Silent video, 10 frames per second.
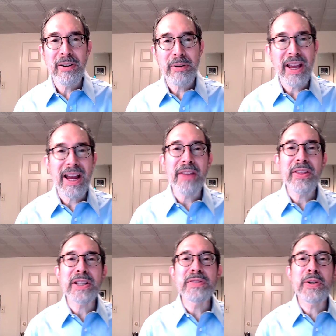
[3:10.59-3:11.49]
Okay, I
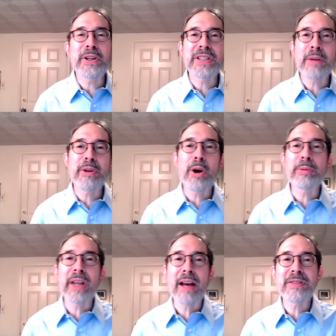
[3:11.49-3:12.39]
think it's fair to say we hope
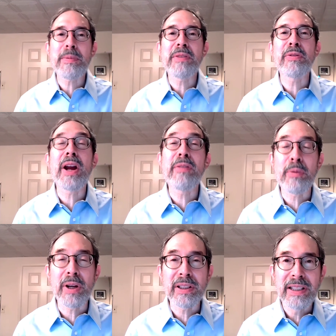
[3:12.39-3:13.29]
to have something for
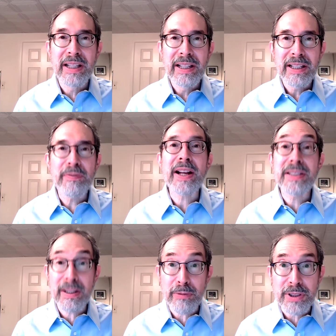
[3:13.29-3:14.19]
everyone. In fact,
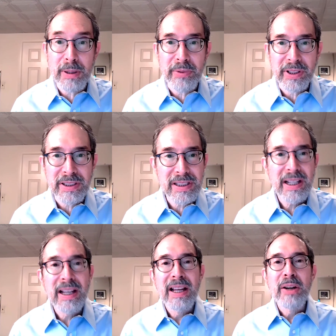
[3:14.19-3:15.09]
several somethings.
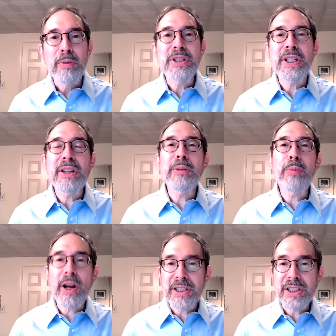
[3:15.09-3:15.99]
We're still in the
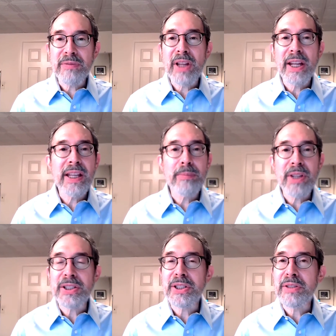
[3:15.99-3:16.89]
process of lining up
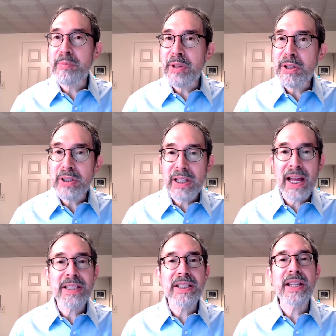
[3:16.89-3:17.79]
dozens of speakers,
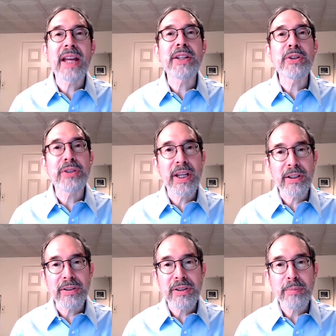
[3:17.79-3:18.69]
classes, and
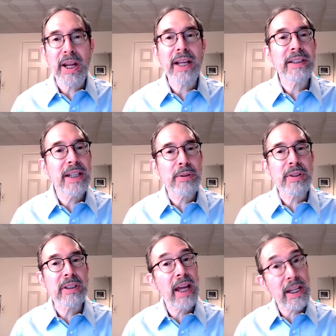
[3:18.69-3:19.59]
entertainers. But I can tell you
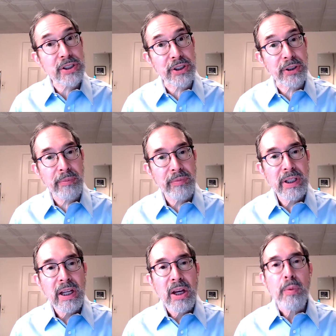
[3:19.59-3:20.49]
that last year,
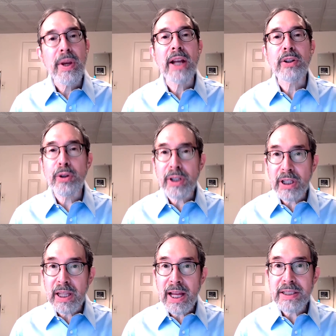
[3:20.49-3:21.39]
we had
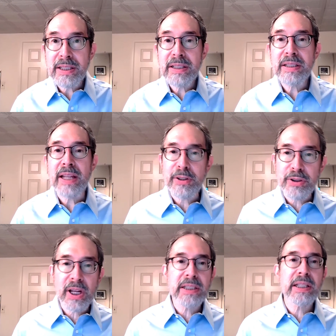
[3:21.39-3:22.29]
cooking classes,
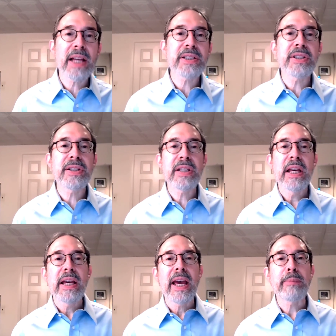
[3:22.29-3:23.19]
exercise classes,
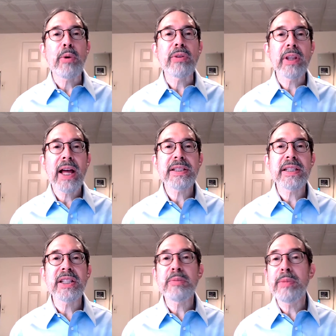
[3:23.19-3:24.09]
and both
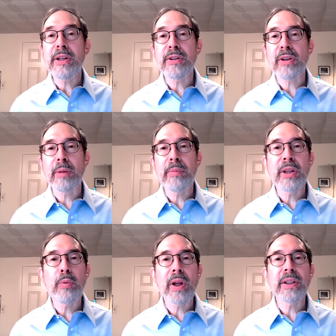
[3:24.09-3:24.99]
classes and speakers on
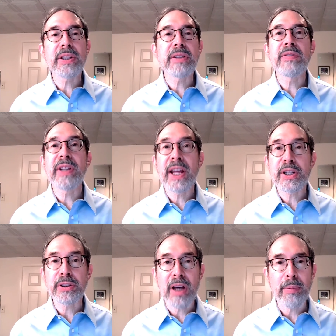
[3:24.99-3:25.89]
many wellness and
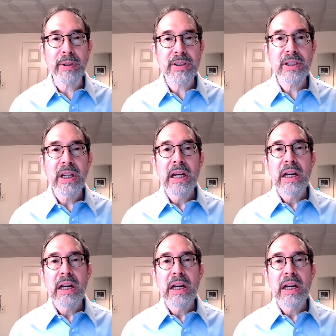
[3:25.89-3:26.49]
financial topics.